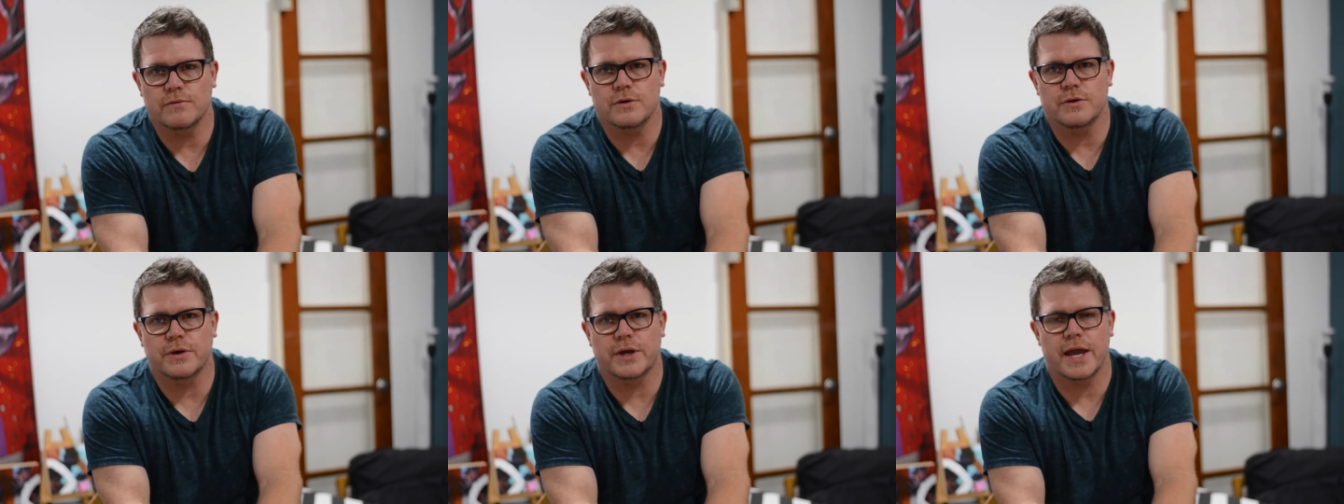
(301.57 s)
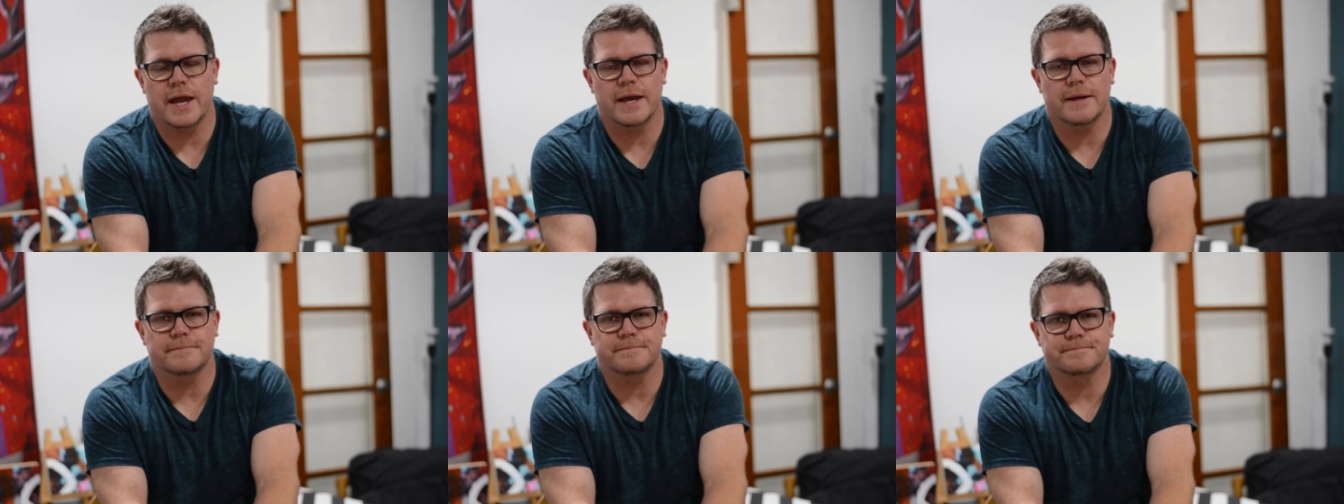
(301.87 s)
you
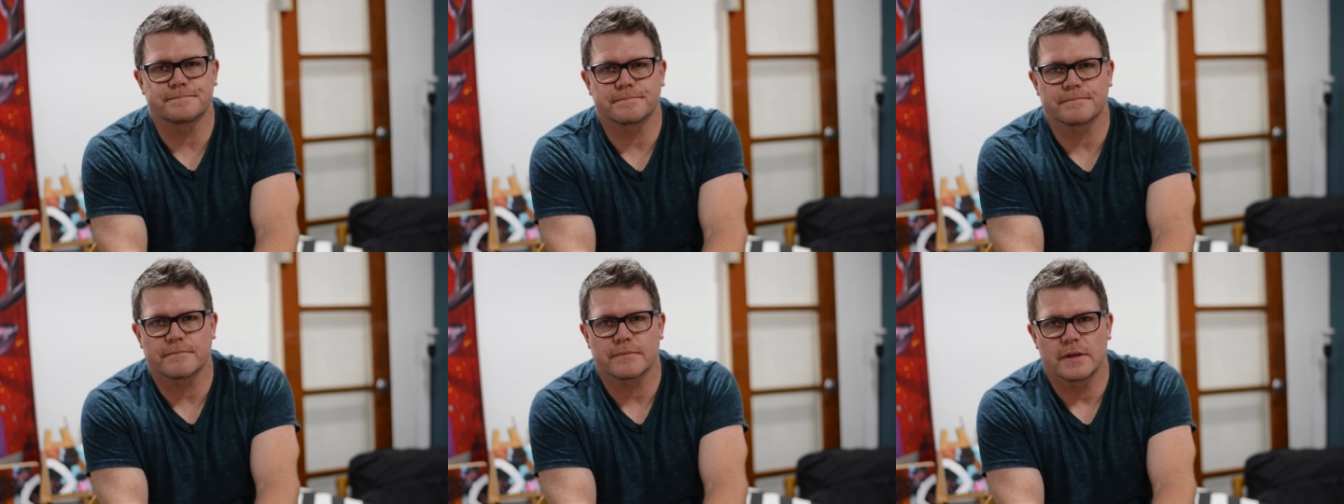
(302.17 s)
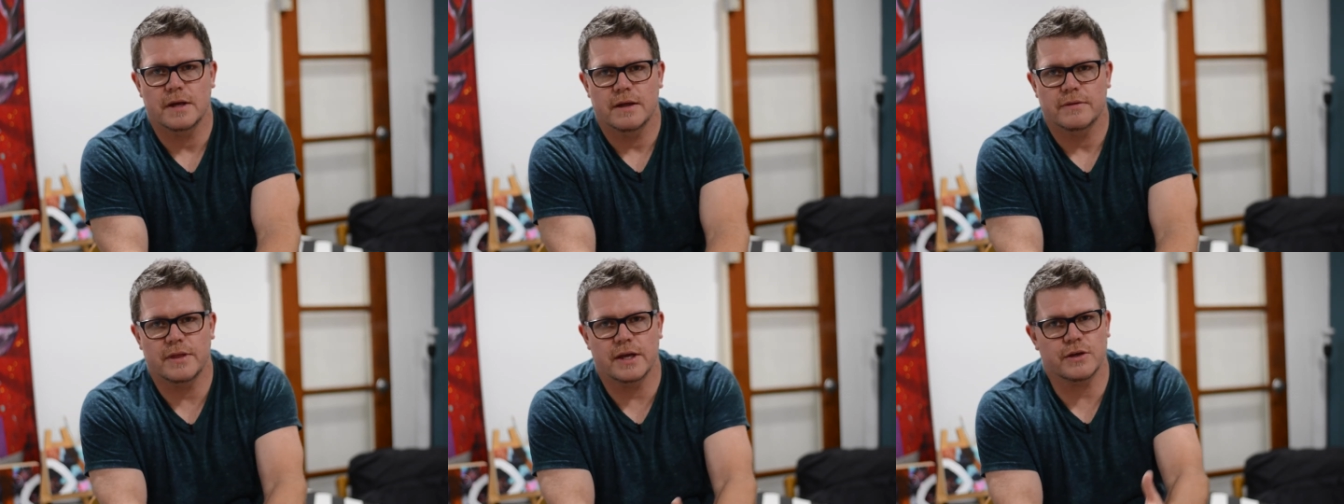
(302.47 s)
can.
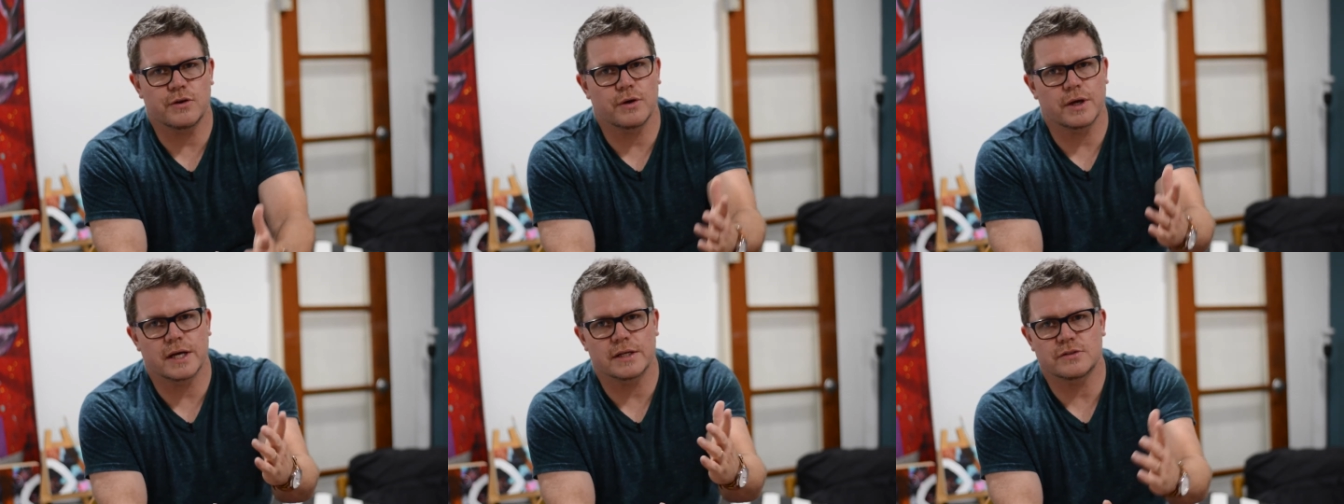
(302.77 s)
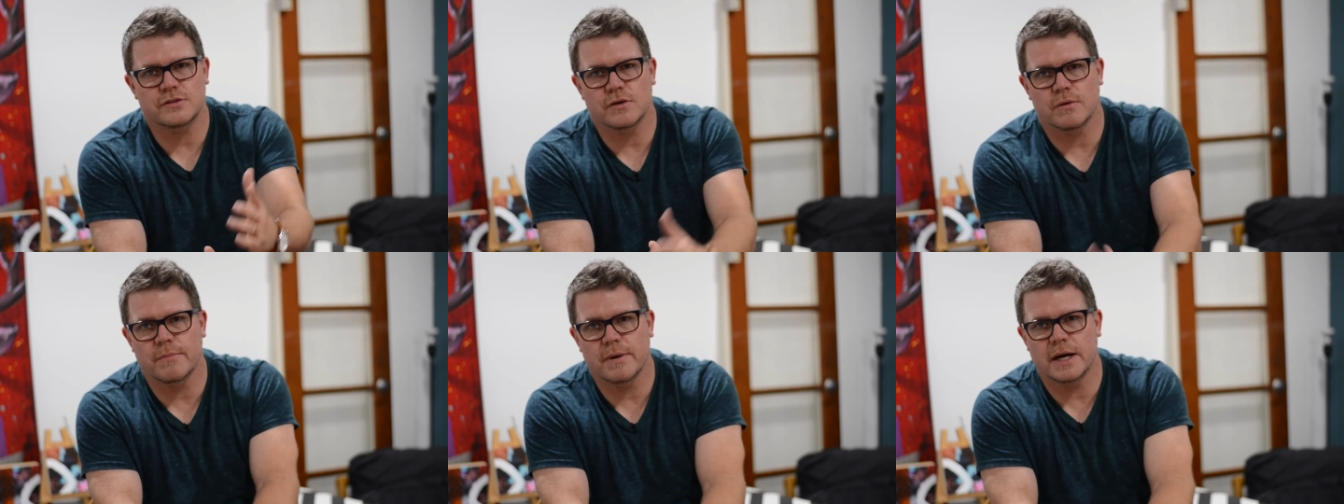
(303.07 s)
Thank you
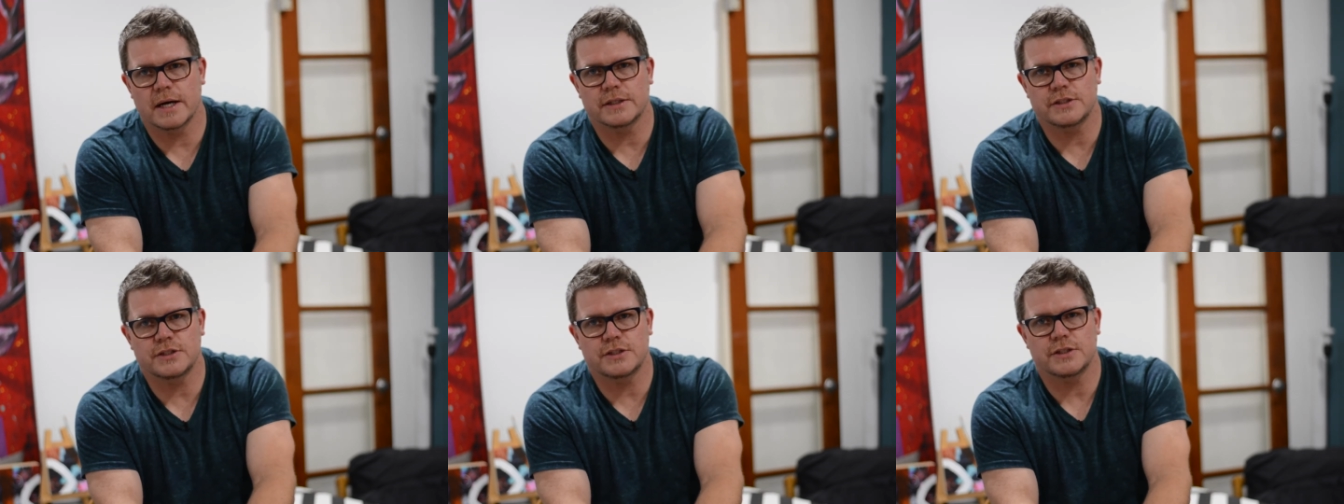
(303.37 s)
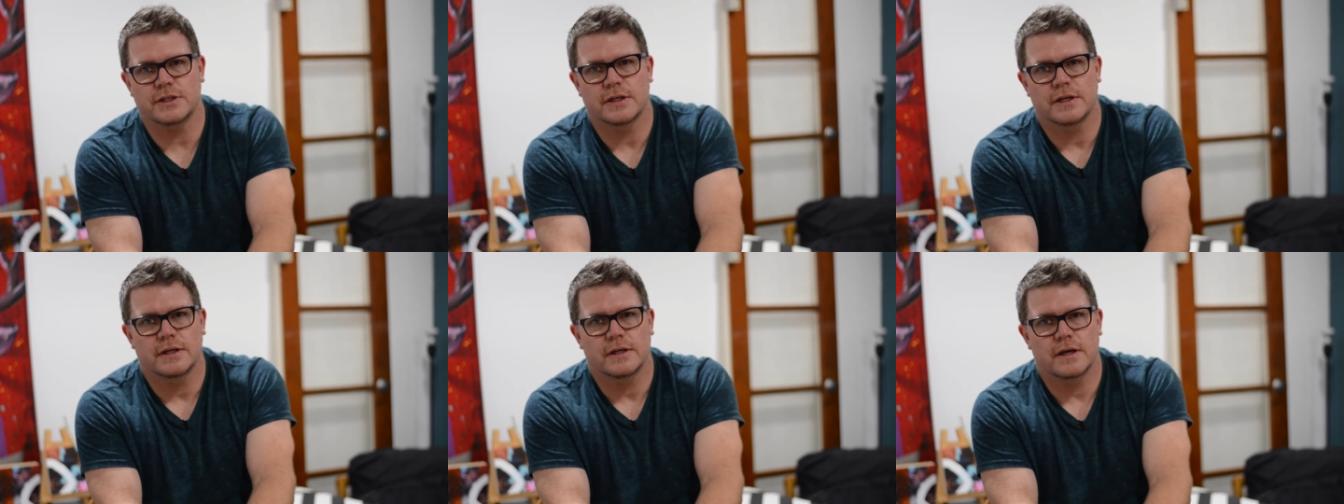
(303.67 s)
guys so
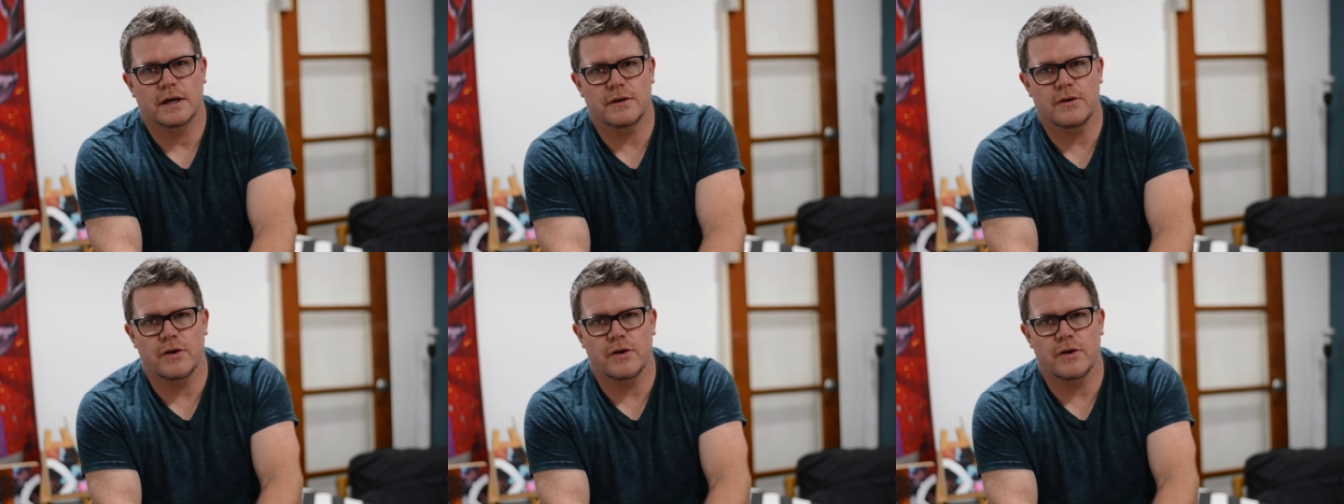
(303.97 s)
much. I